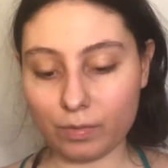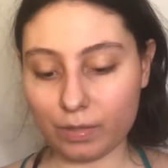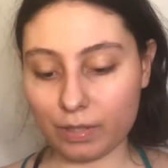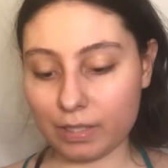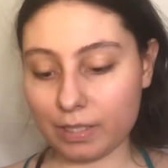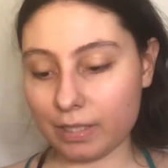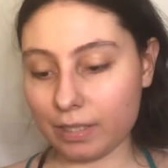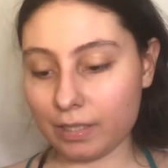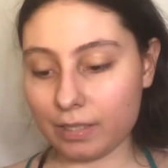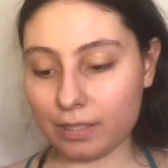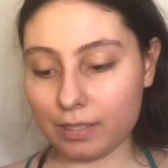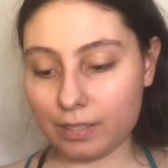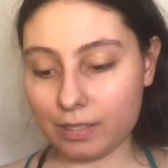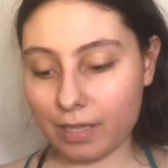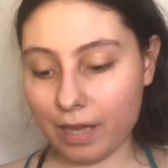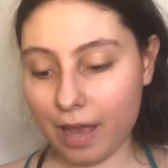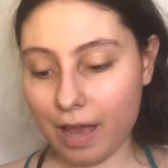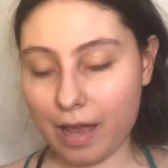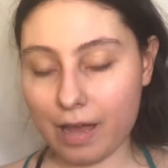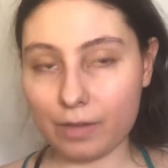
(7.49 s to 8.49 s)
Okay,
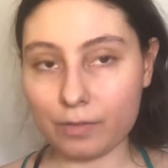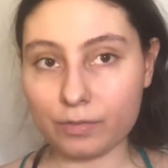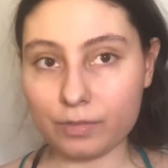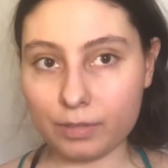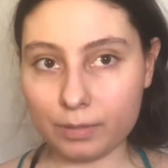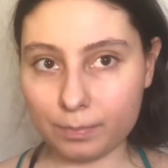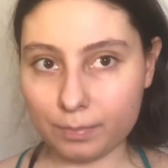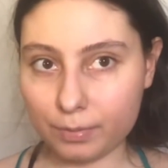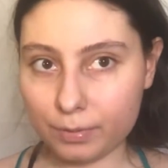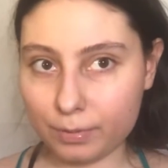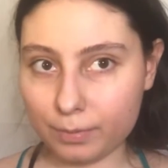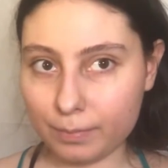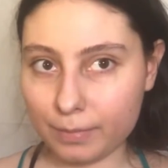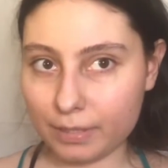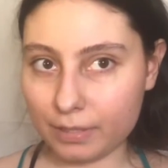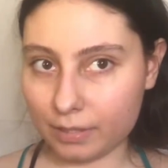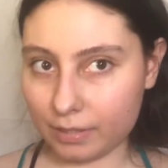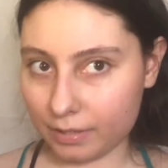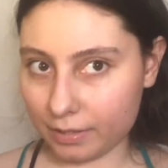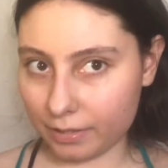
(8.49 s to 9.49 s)
I already put
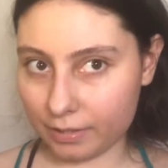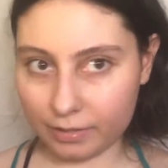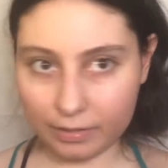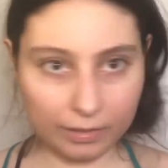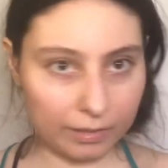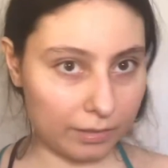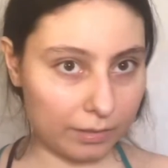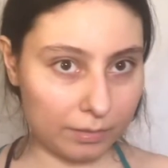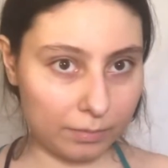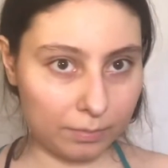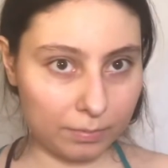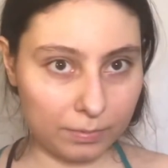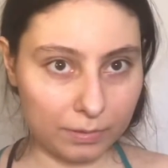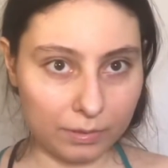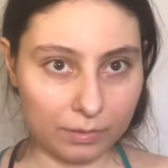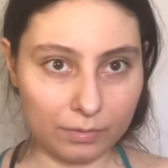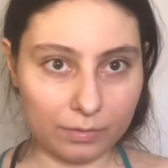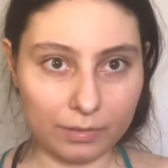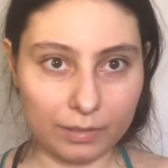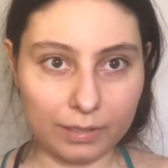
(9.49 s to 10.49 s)
my hair up
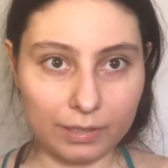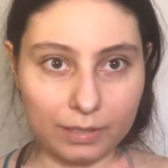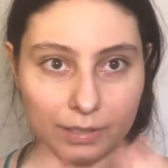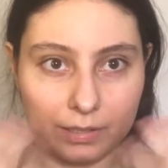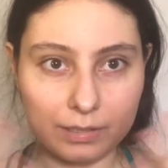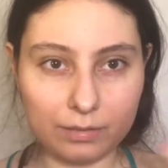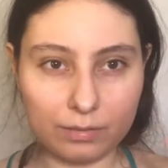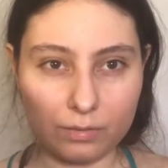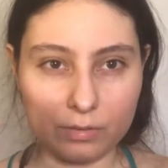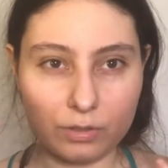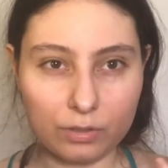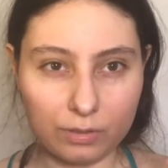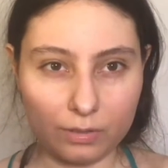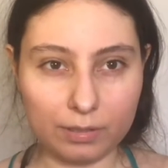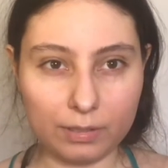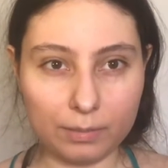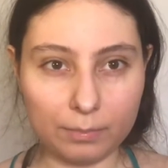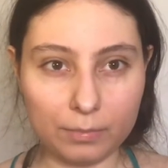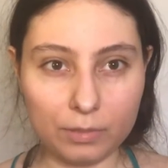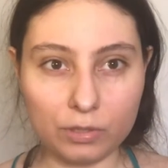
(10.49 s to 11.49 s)
so I can
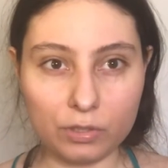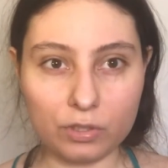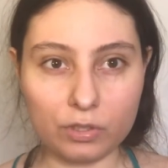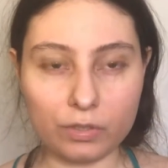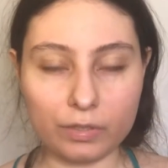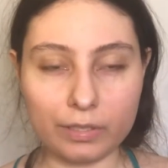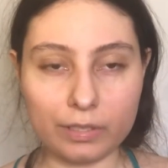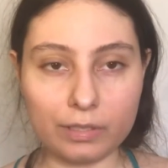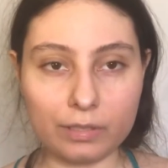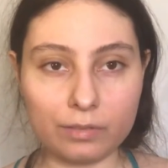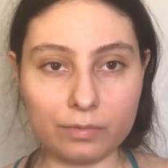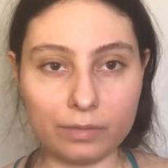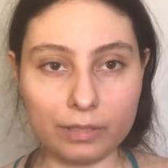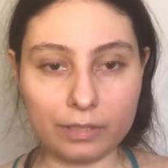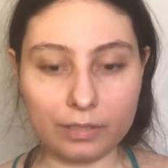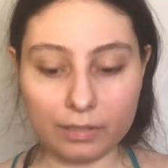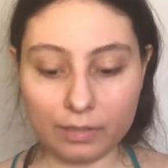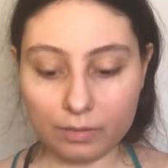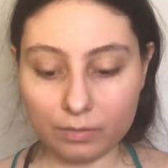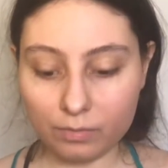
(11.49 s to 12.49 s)
demonstrate it
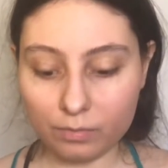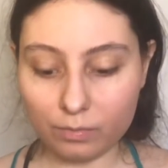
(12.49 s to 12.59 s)
right now.